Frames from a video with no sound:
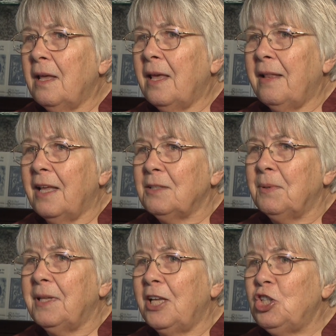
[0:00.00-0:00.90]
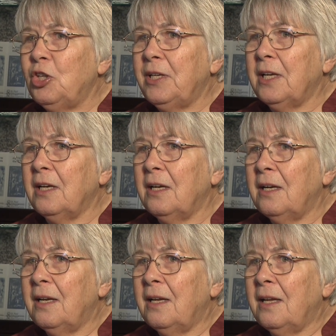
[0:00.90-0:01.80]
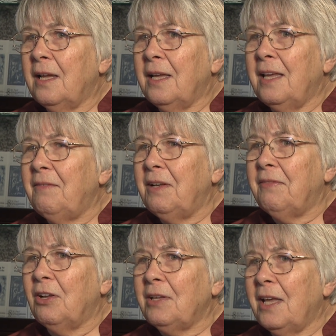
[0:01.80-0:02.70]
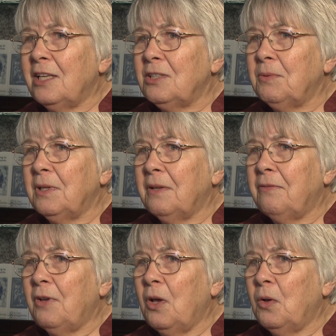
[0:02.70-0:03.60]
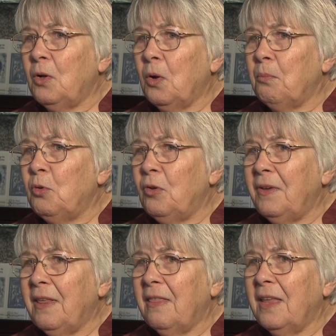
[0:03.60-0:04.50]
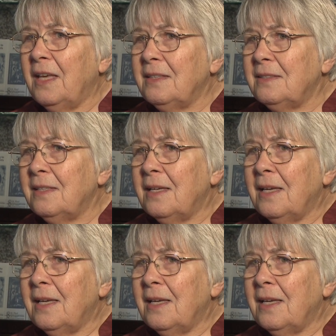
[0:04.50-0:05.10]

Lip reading: And that's what they do here. Even if they're answering the phone or moving things,